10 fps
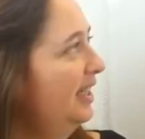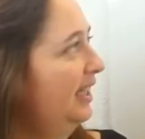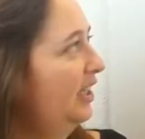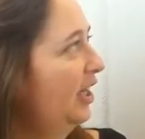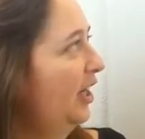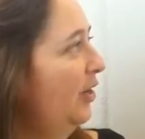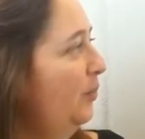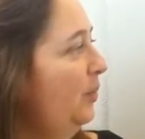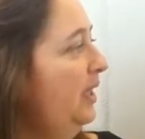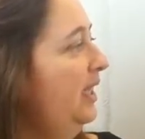the
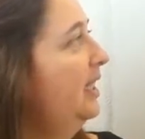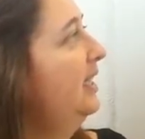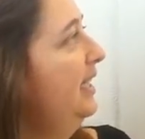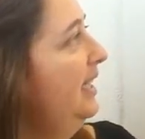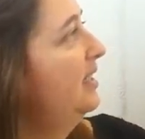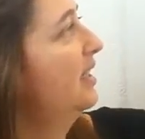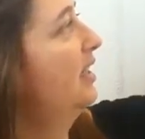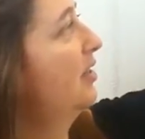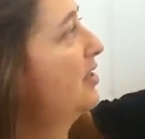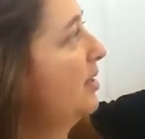linker, we need
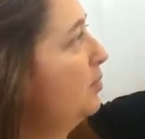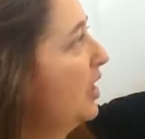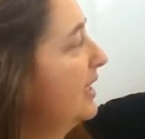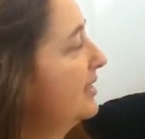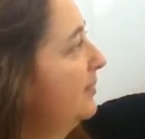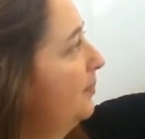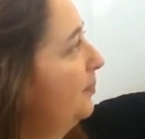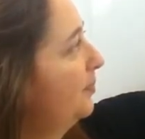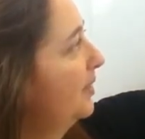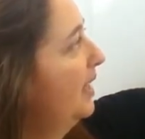another subject.
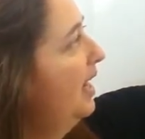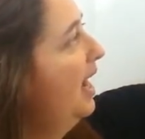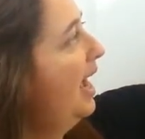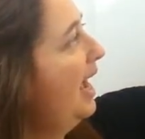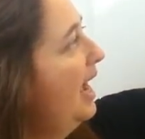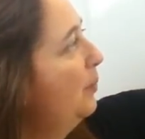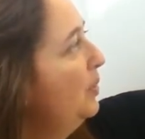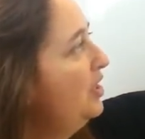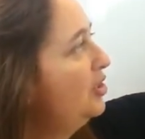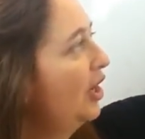And
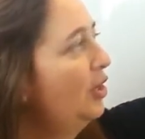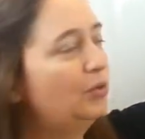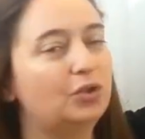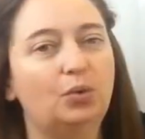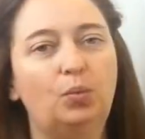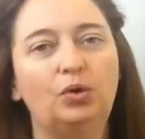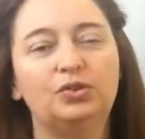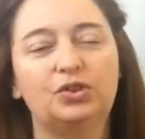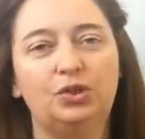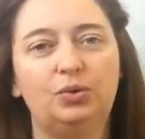we don't
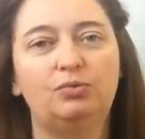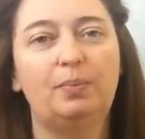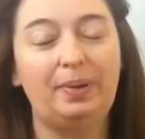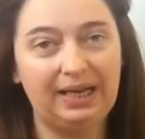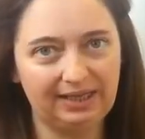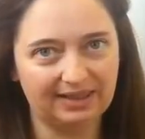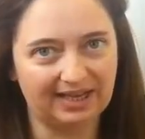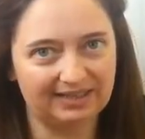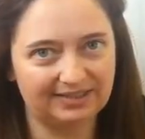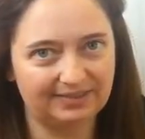want to repeat
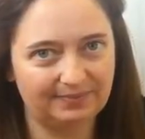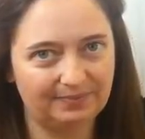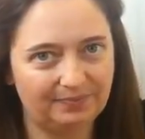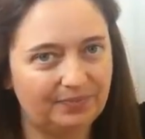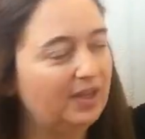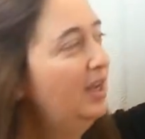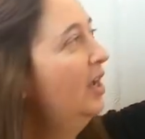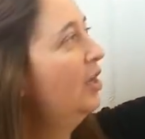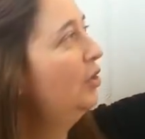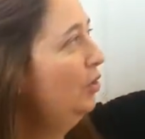that.
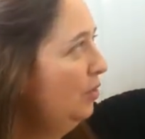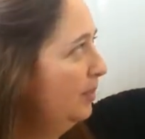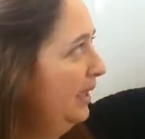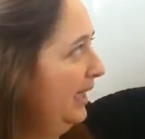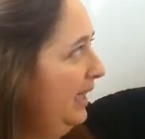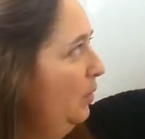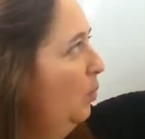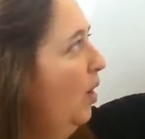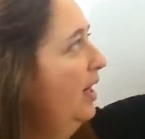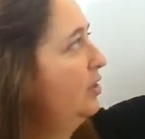Normally,
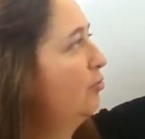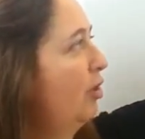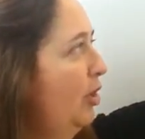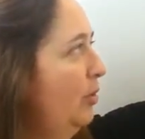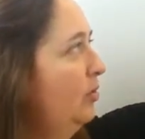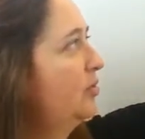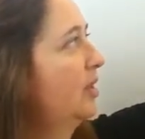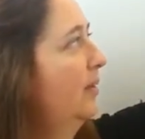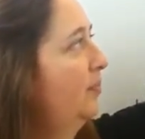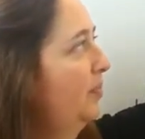wider
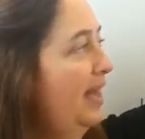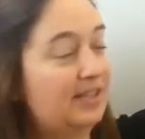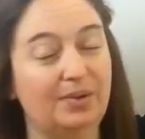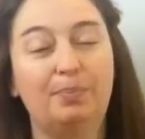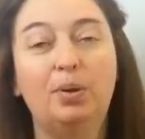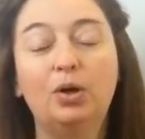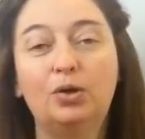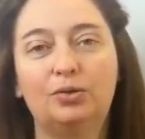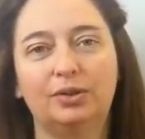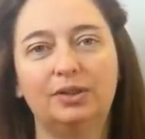roads, that's a
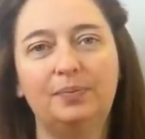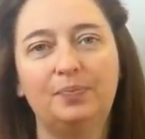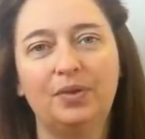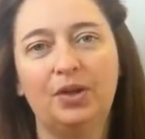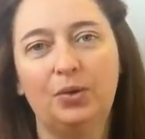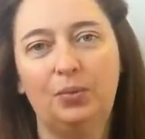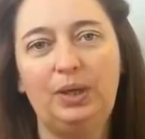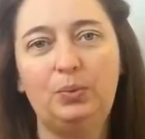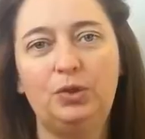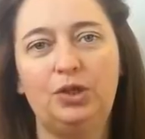plural,
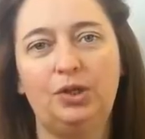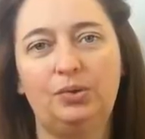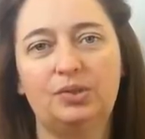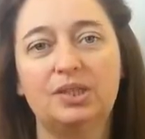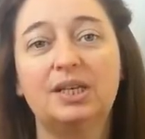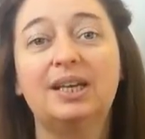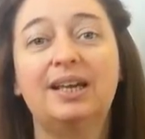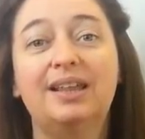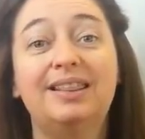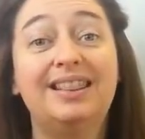we would use
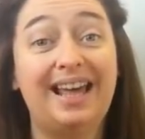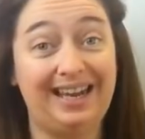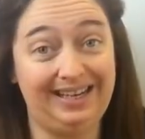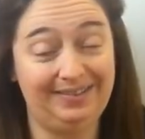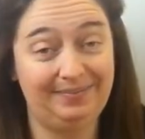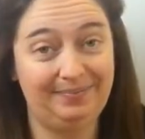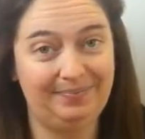they,